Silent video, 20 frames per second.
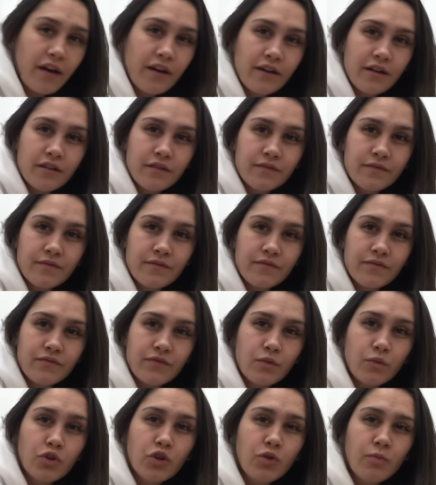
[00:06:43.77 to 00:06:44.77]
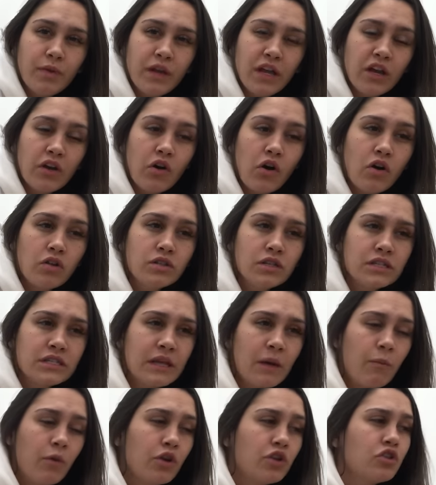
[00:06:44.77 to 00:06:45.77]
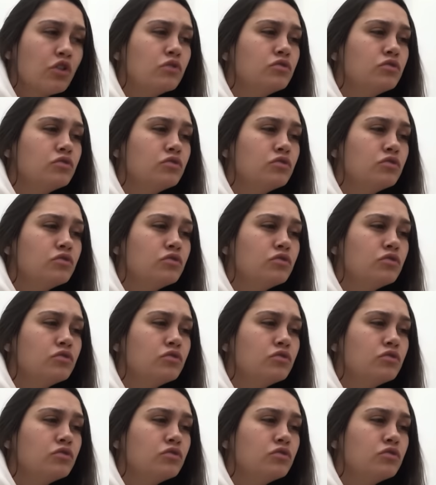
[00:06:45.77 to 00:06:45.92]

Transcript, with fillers: When you're being called to someone,